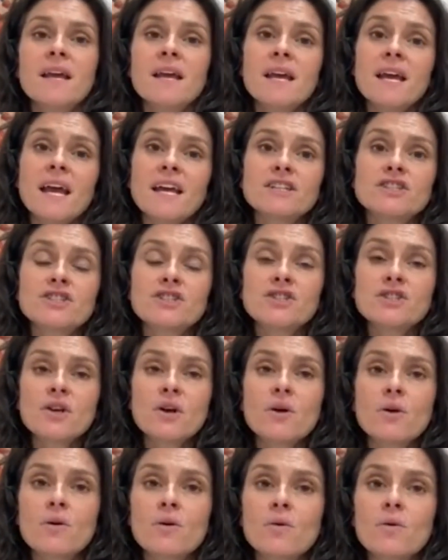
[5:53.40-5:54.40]
And
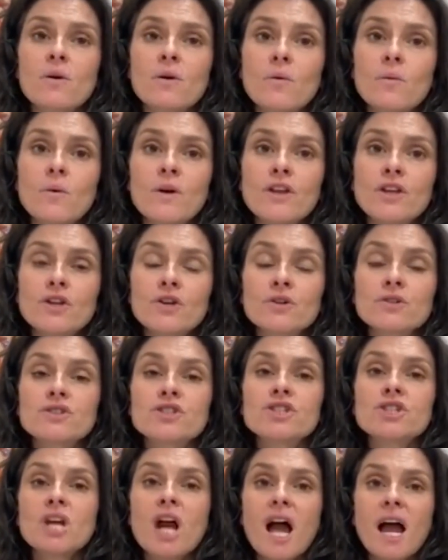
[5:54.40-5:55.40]
so when your
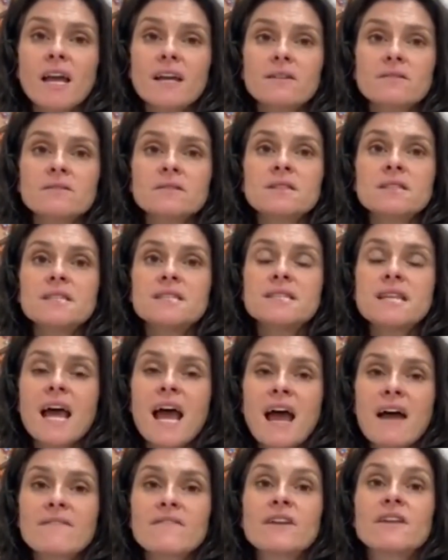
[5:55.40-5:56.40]
child is
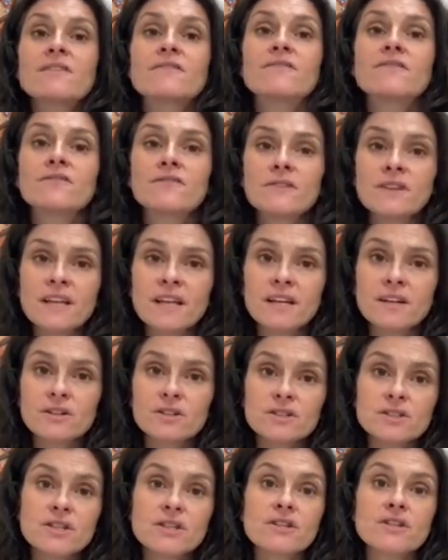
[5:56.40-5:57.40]
having
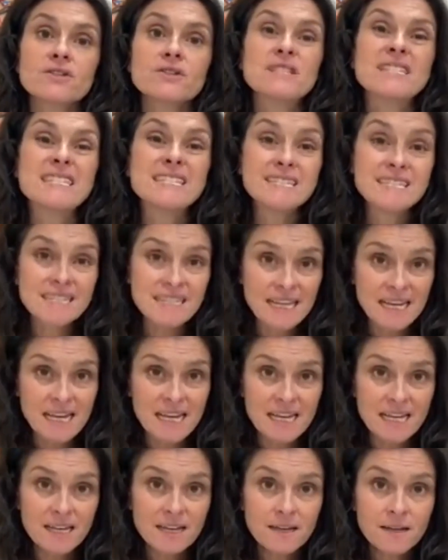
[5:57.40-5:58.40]
flares in their
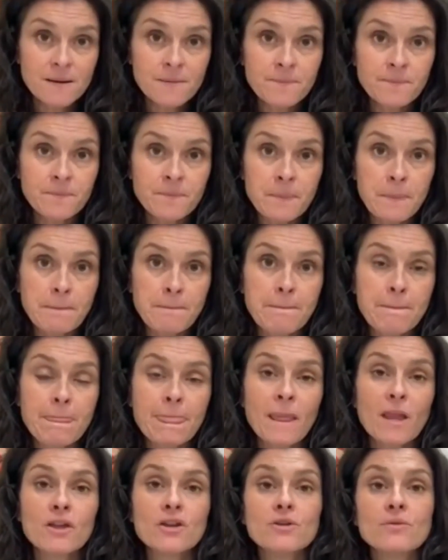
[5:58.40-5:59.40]
skin,
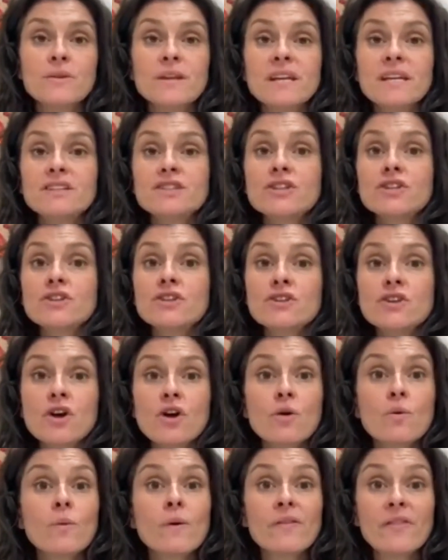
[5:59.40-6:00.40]
you need to know
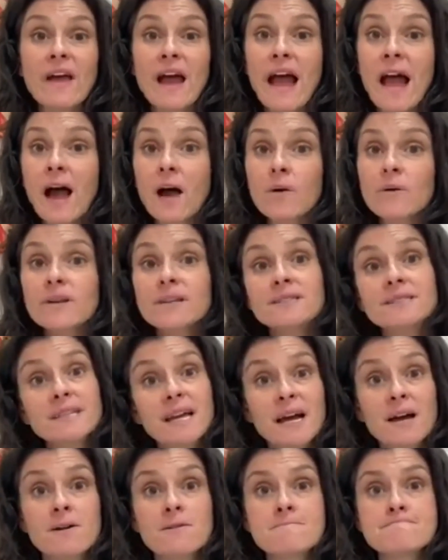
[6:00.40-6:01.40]
without a
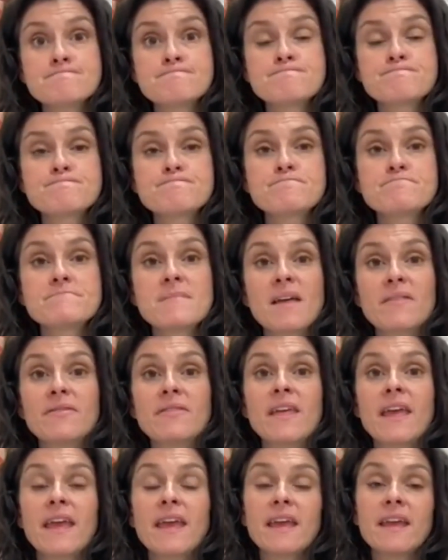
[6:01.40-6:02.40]
doubt that
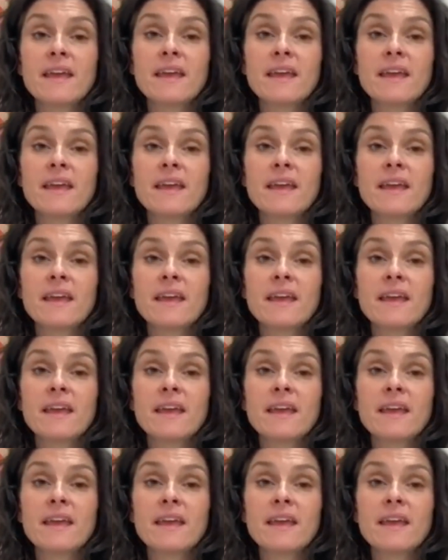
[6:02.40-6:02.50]
they